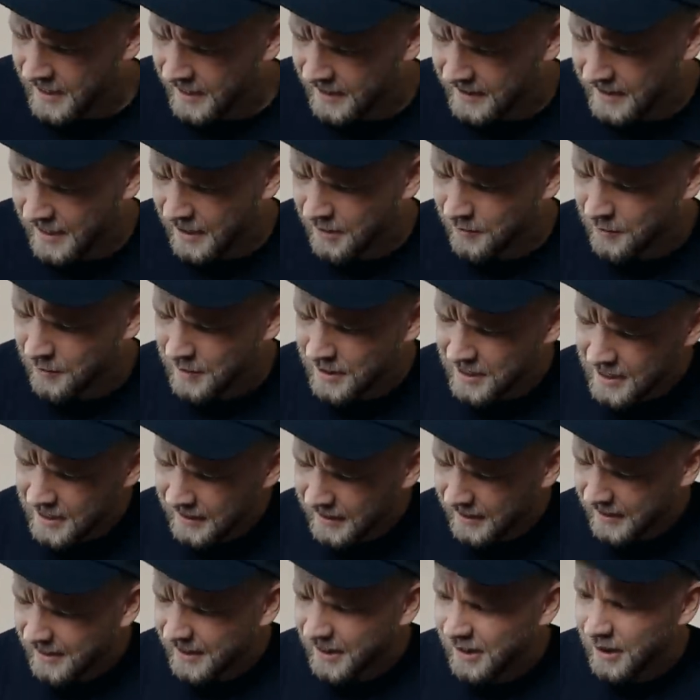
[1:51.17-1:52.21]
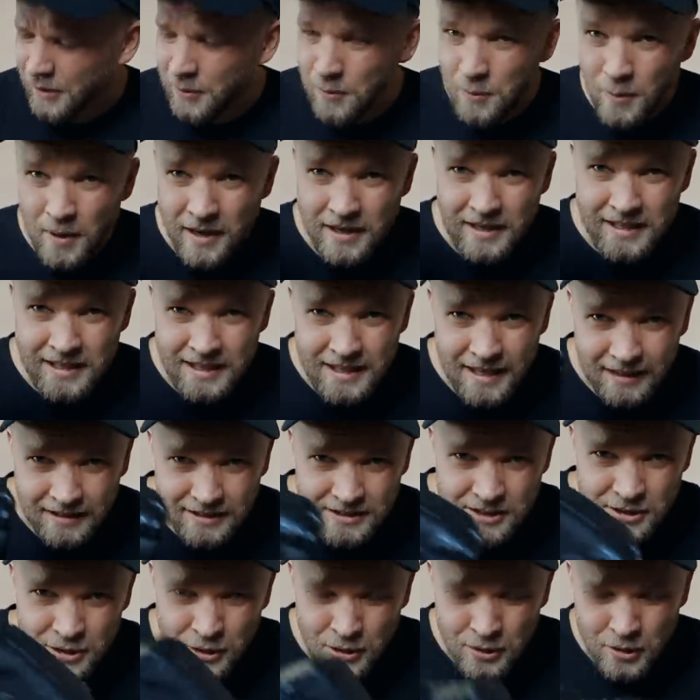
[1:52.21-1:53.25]
And then we got the
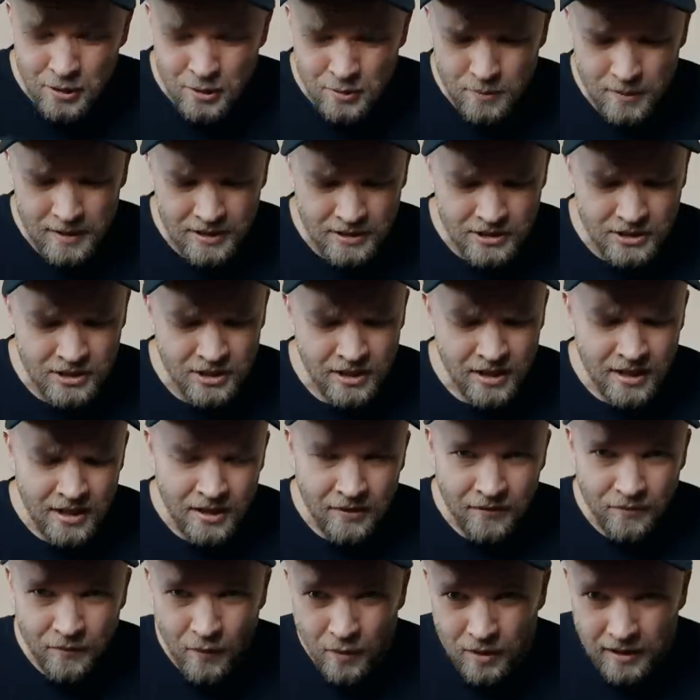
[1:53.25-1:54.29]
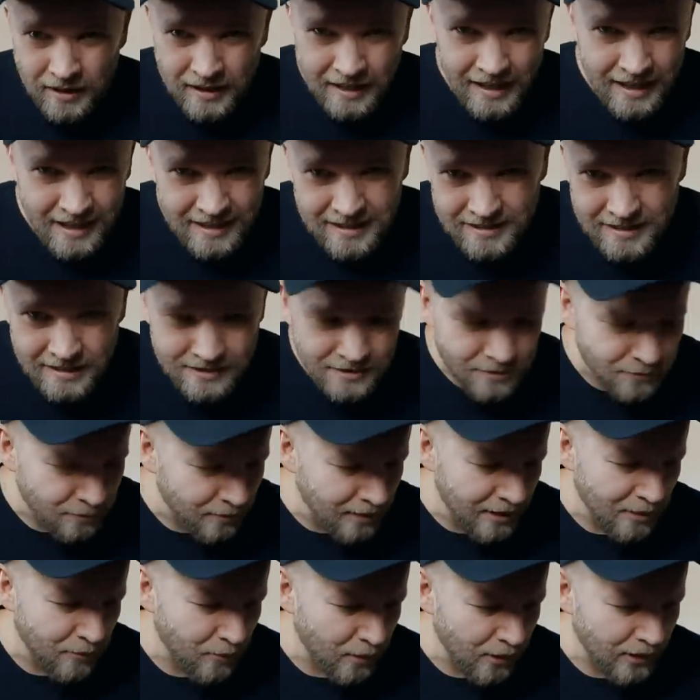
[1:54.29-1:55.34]
1DX2, which 4K doesn't
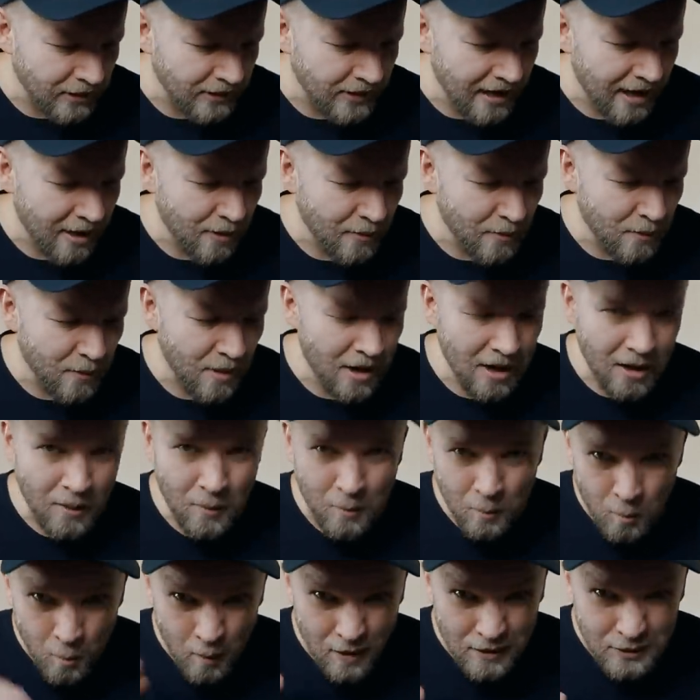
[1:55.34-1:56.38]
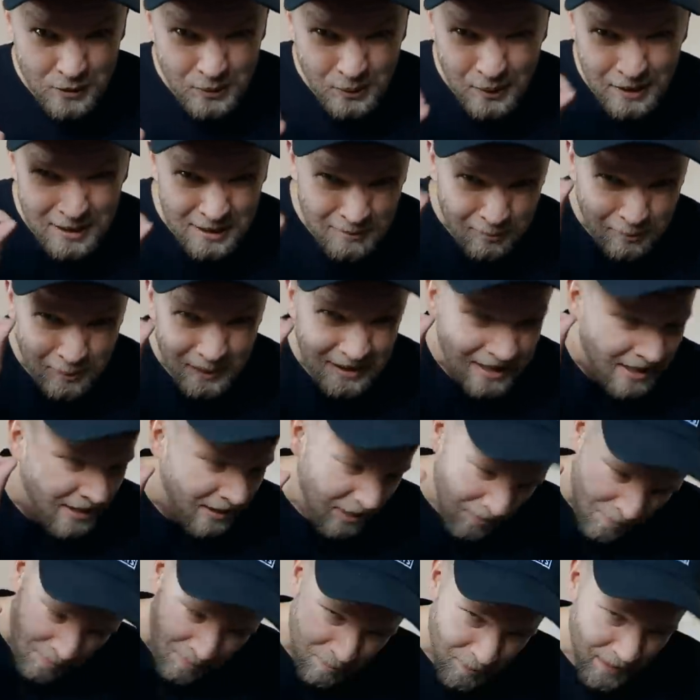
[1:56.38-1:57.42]
really work that well. 120p,
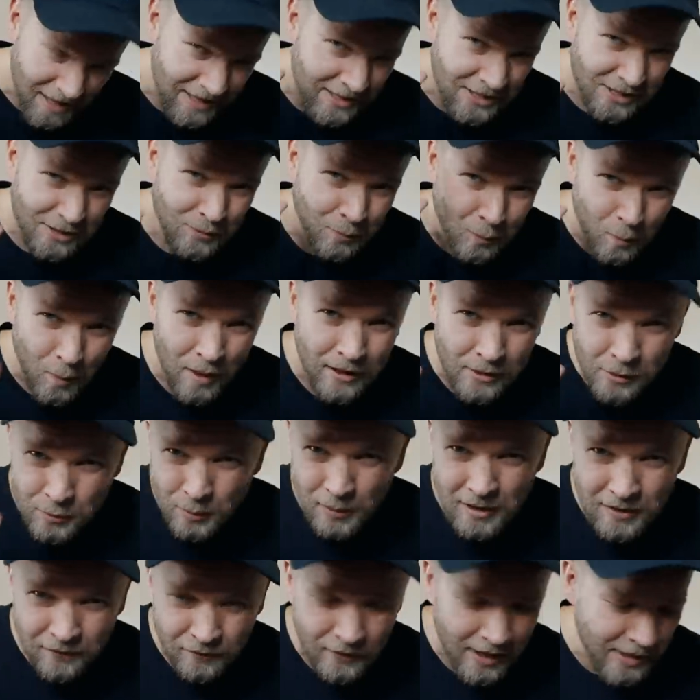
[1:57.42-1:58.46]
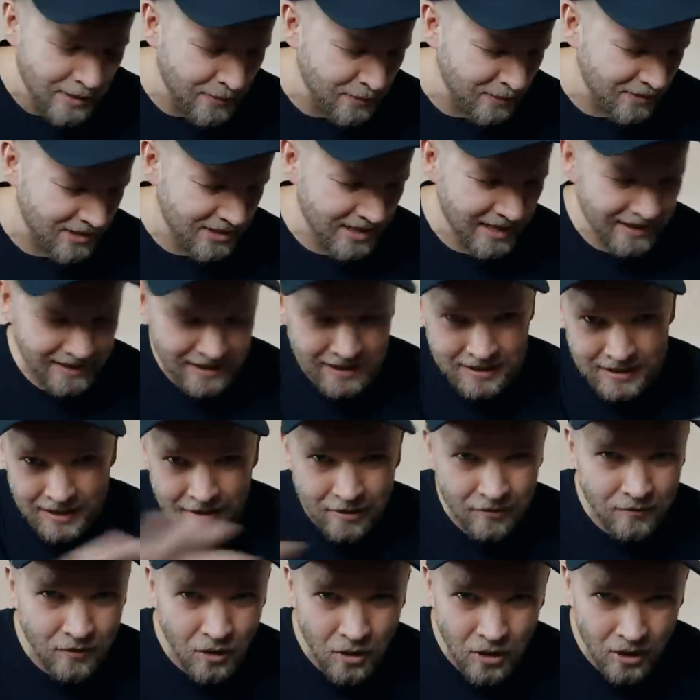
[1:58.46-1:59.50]
the best 120 frames per second
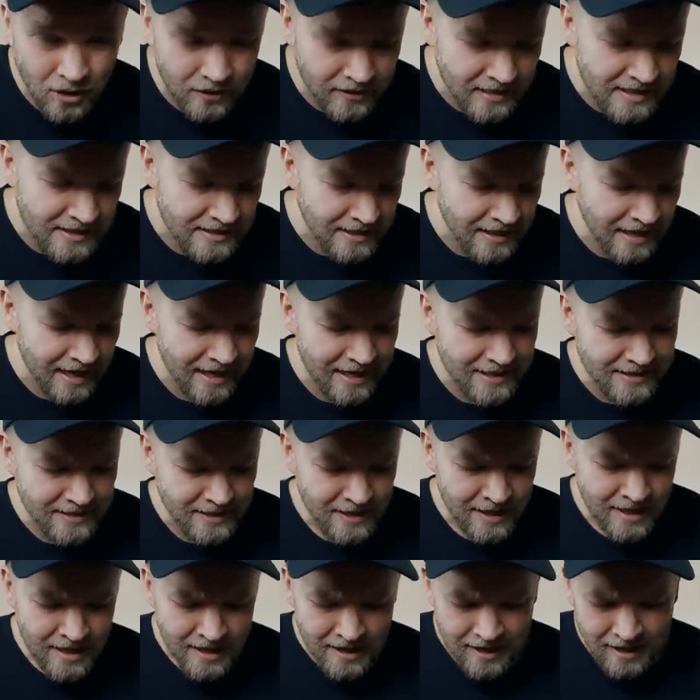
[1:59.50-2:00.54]
out of all these guys.